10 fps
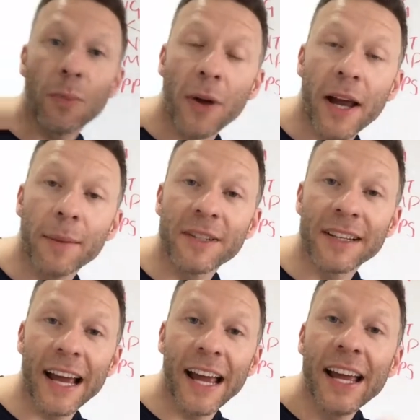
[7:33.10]
apply them
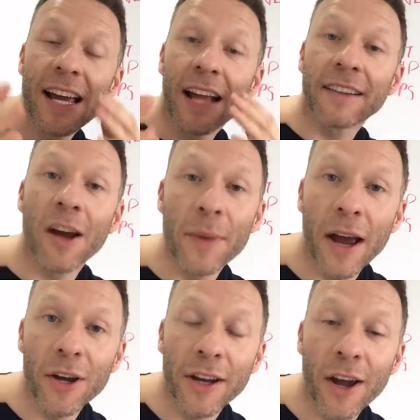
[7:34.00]
today, and tell me
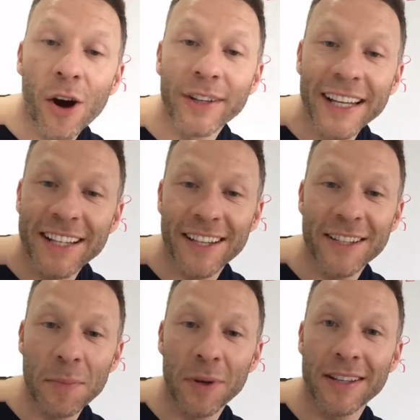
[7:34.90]
how you get on. It's as
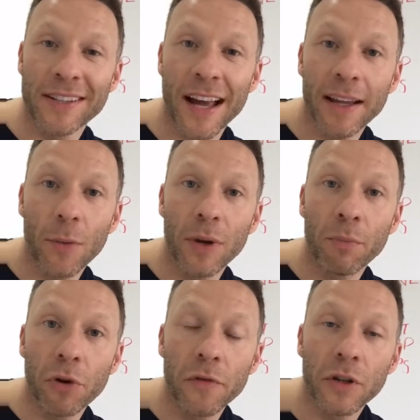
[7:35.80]
simple as that. That will
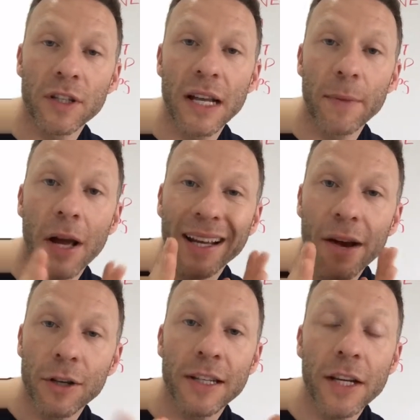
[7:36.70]
improve your sleep, and I
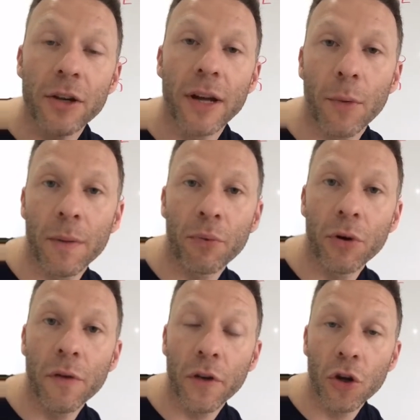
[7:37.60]
guarantee you that will
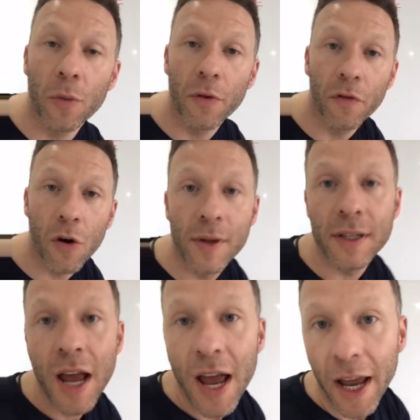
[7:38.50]
improve your
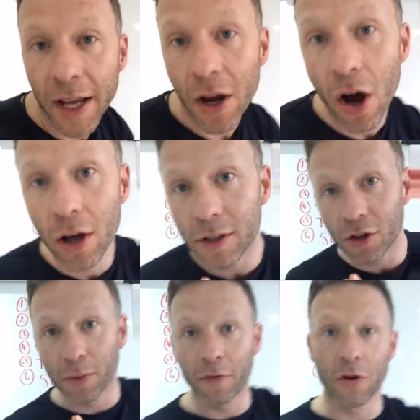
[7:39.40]
performance, enhance
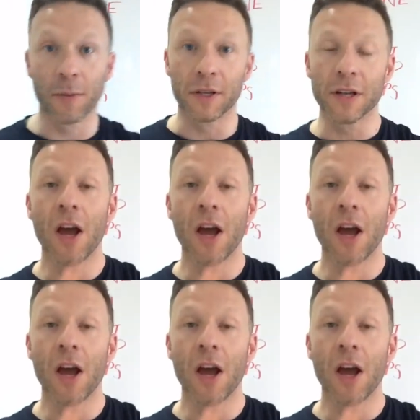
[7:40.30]
your performance